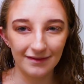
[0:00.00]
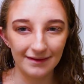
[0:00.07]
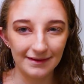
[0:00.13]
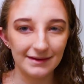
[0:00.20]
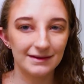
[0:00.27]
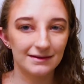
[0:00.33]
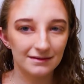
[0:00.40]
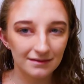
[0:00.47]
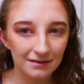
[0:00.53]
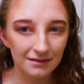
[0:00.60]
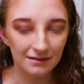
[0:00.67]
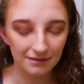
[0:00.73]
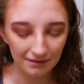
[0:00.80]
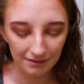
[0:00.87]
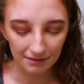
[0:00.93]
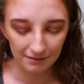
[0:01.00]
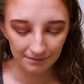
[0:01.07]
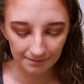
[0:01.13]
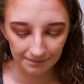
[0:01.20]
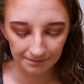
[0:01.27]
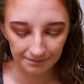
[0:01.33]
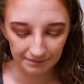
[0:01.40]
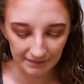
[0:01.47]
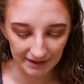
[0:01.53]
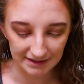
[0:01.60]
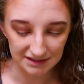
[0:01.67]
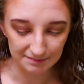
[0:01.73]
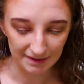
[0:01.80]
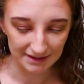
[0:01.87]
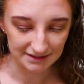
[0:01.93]
like
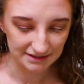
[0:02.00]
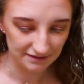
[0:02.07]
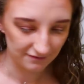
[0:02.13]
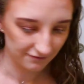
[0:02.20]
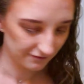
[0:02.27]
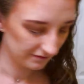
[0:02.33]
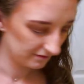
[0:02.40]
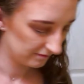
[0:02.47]
expensive